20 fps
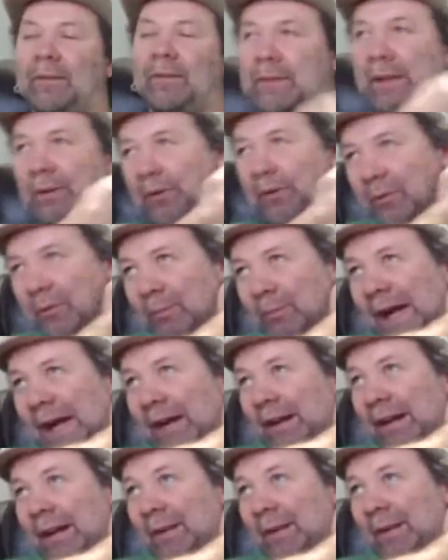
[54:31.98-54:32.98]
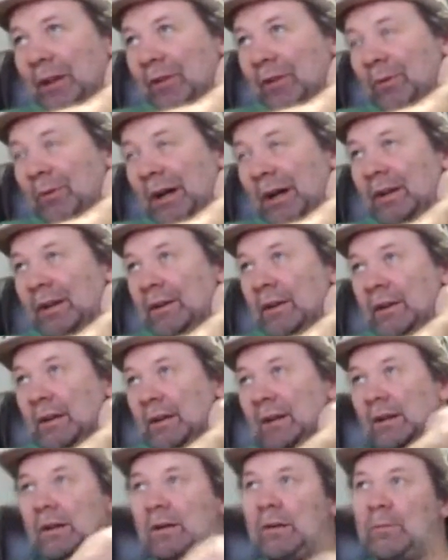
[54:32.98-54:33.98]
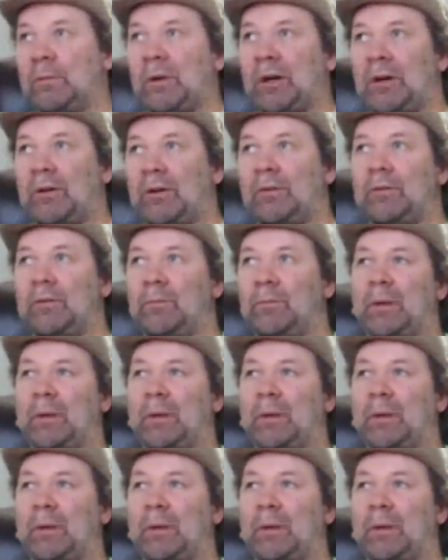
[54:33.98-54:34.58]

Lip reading: it was a Mac game, that's why. But